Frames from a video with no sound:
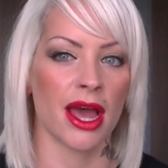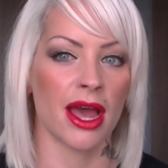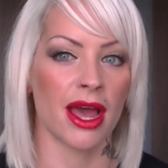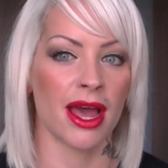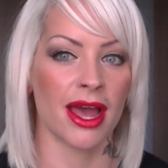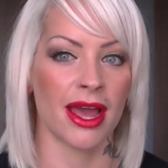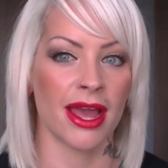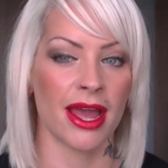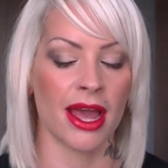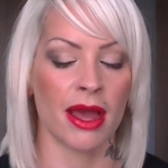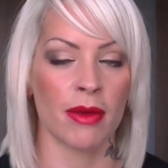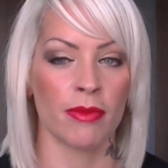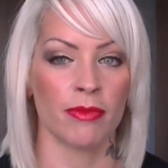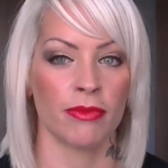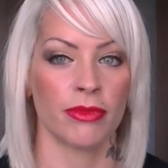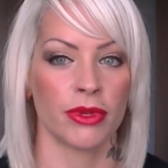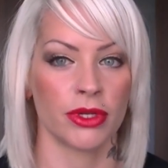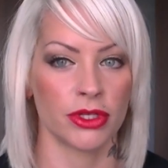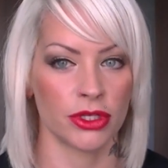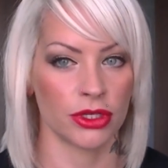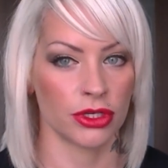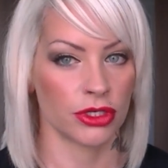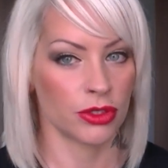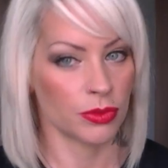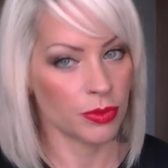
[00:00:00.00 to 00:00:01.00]
I am,
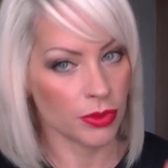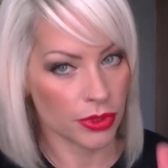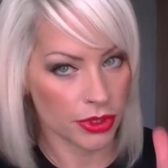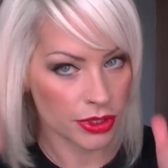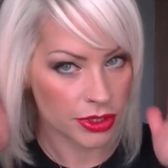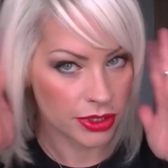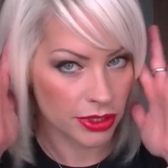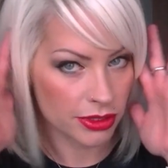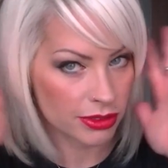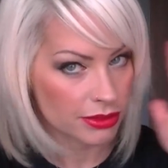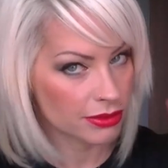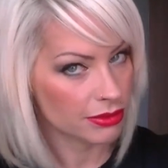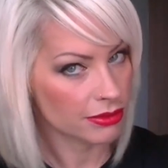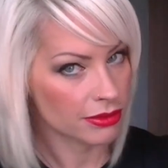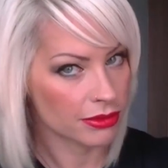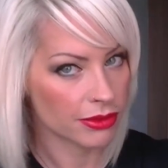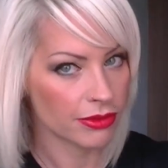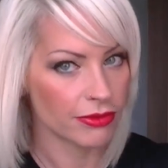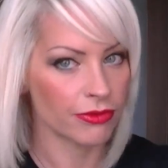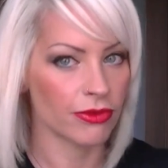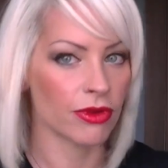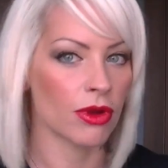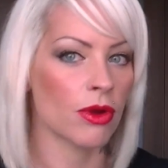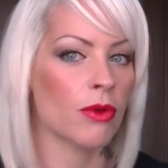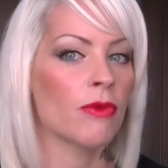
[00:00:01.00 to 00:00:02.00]
touch wood,
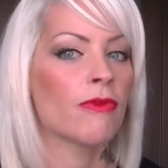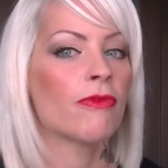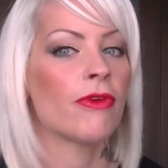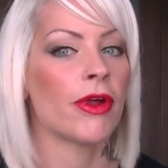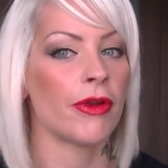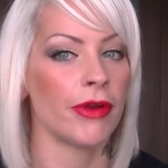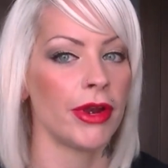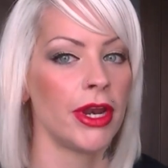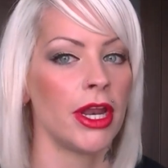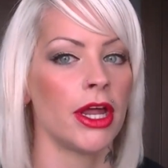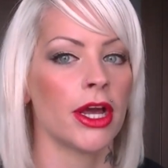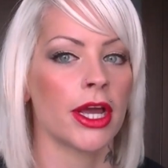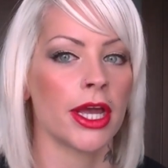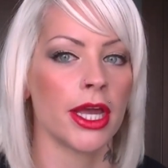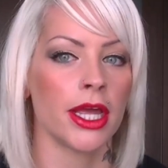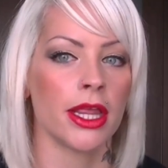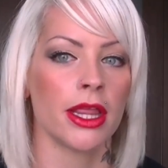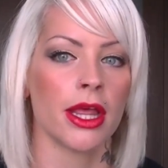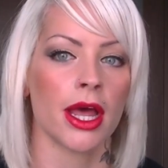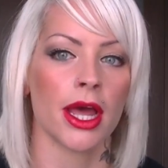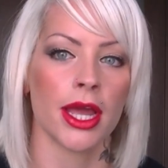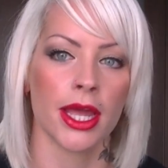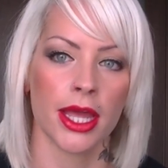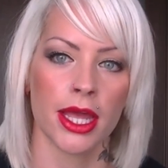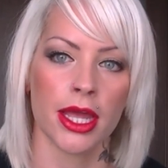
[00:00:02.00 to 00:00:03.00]
very lucky
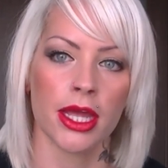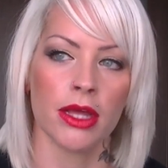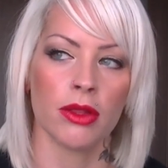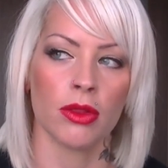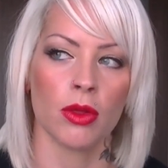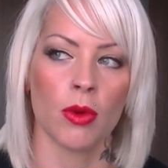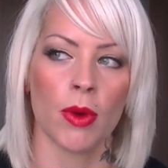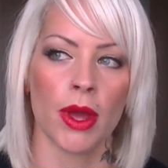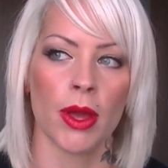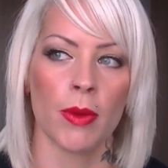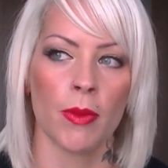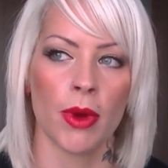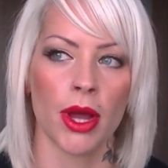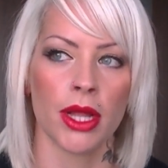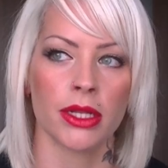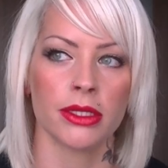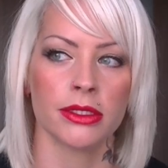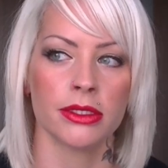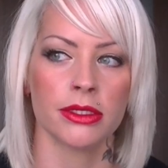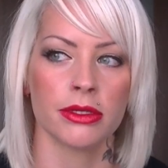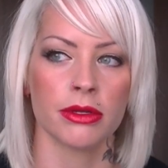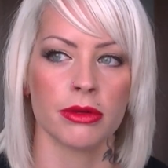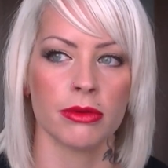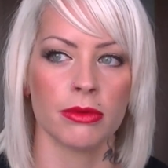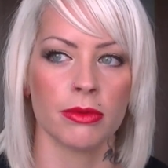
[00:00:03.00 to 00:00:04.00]
that I heal quite well,
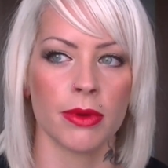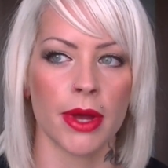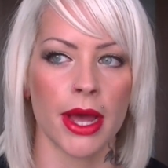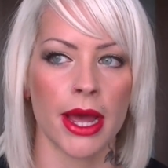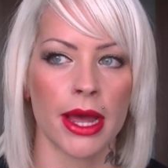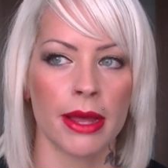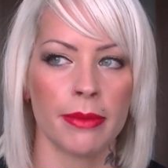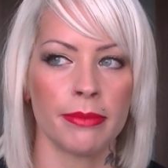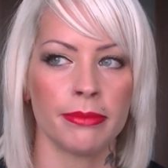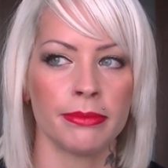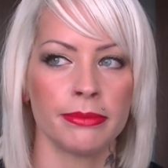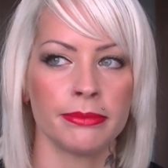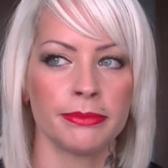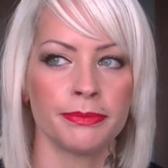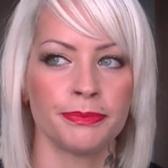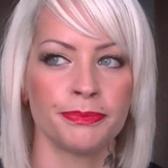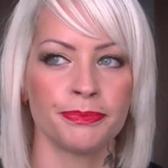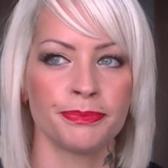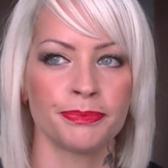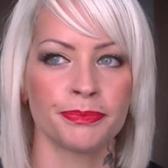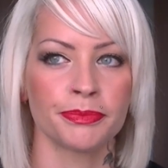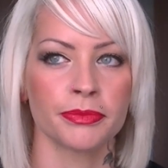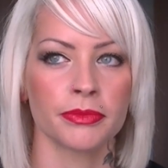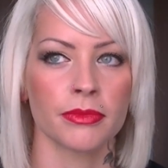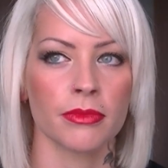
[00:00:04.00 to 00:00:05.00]
so
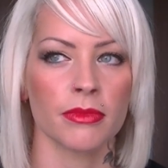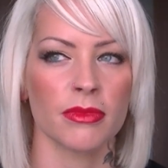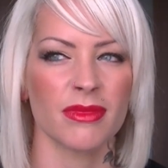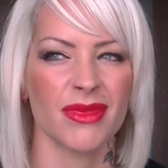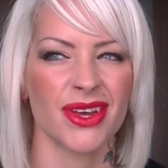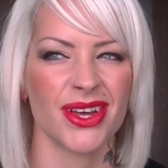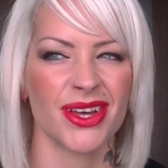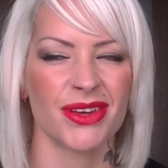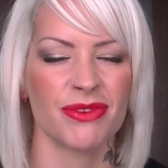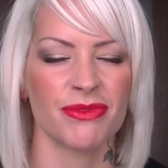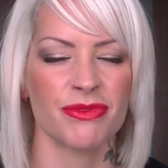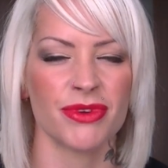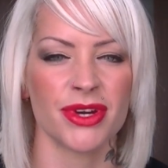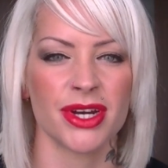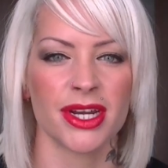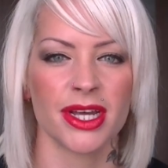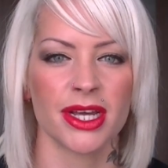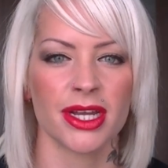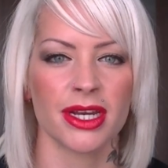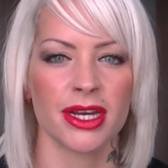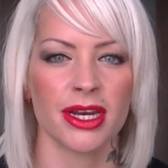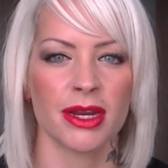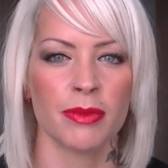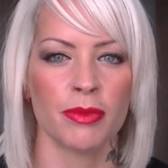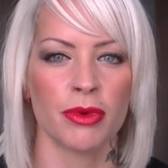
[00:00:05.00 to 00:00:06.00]
I haven't really
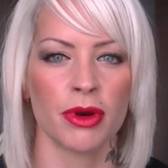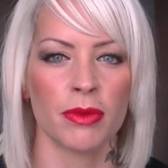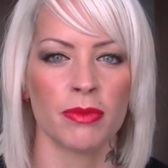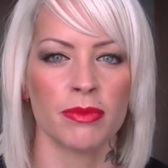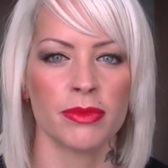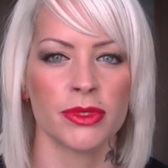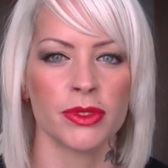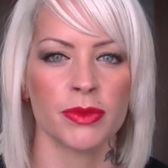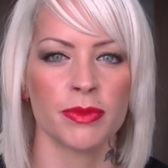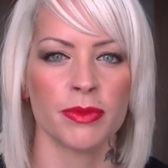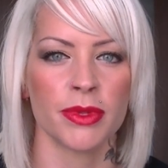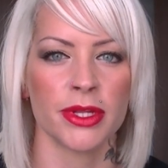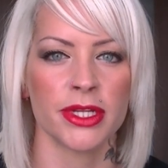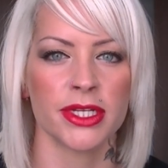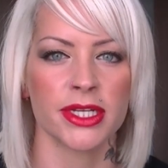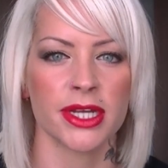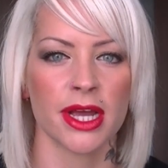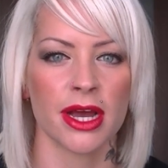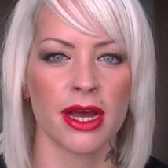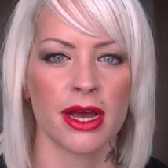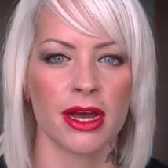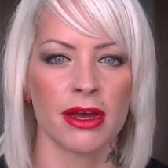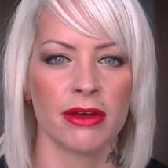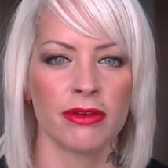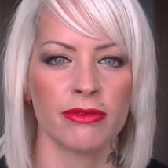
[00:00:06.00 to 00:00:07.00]
had any problems with my
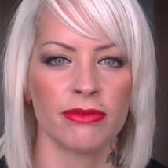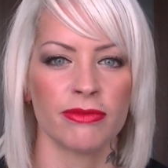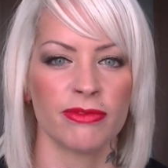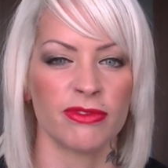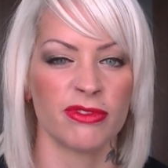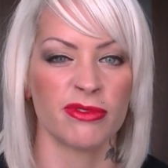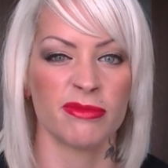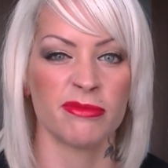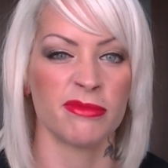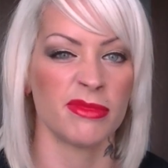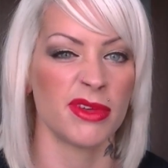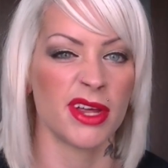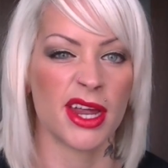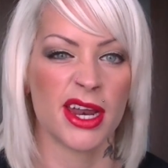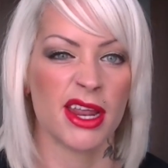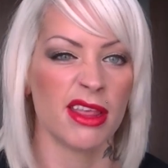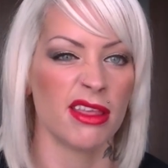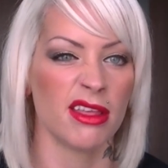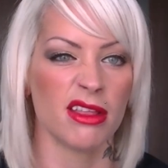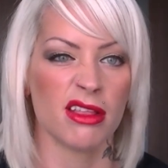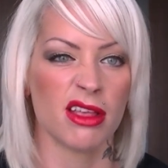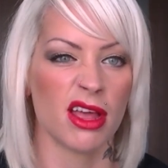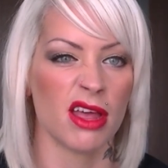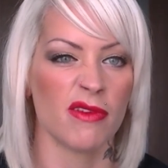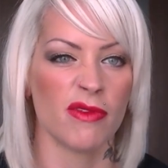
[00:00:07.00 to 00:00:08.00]
scar from
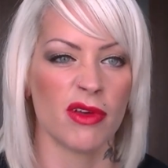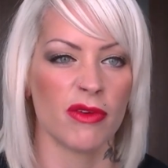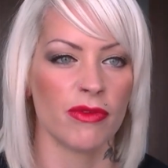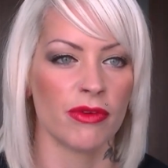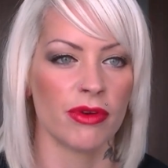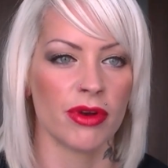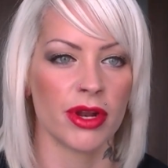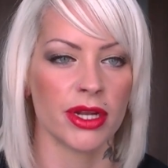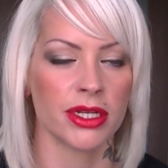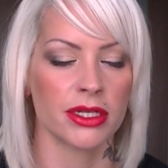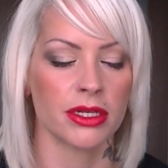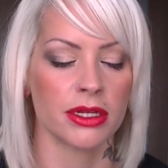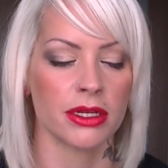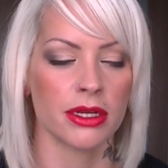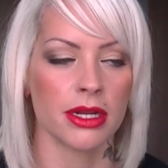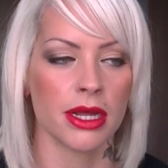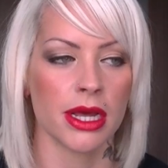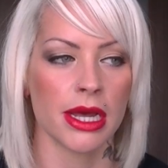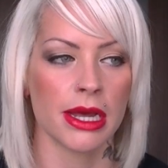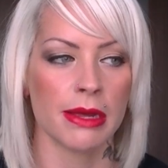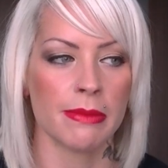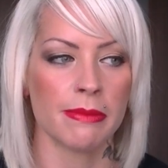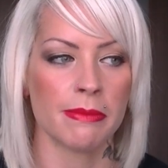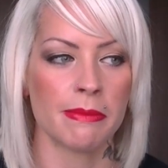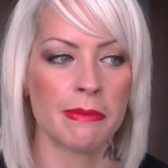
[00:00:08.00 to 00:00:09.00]
anything that I've ever had
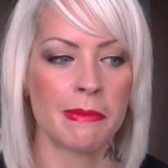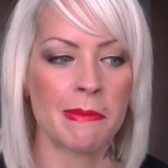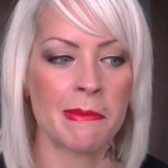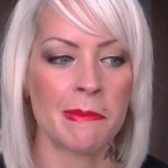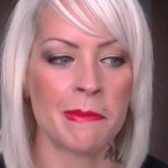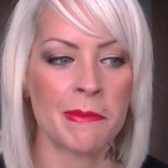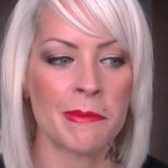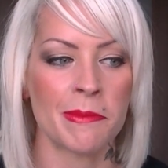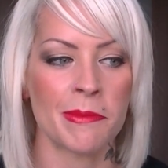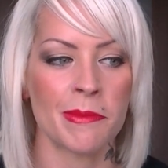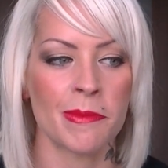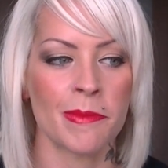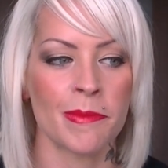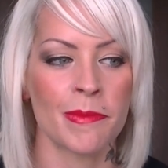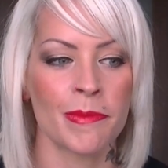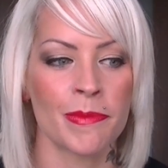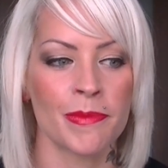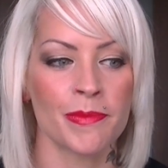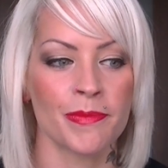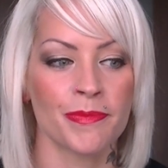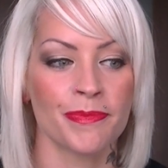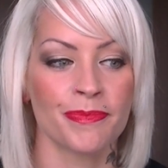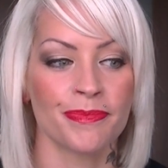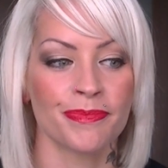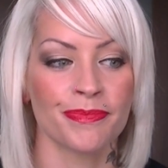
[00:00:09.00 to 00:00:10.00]
done,
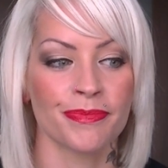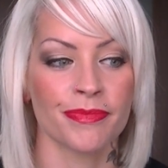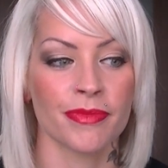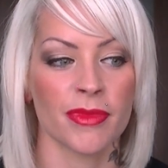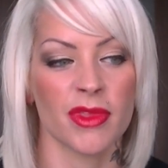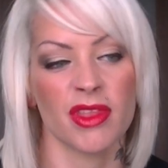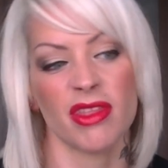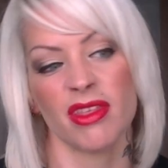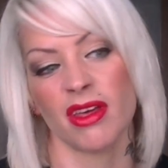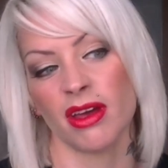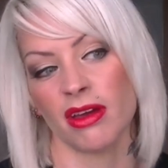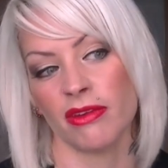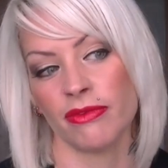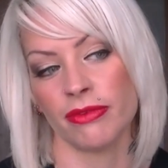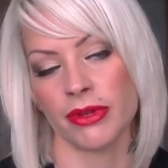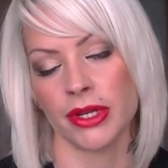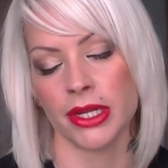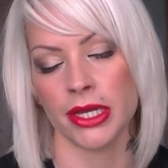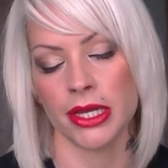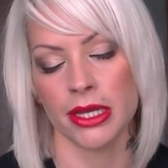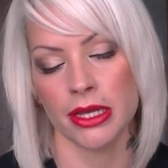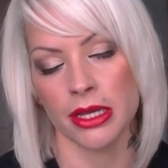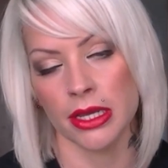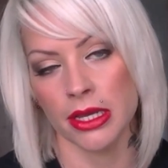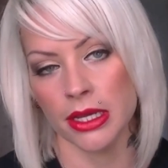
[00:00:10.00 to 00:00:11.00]

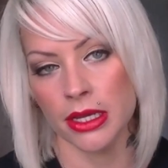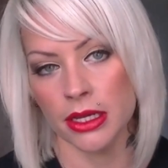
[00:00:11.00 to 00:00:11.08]
thankfully.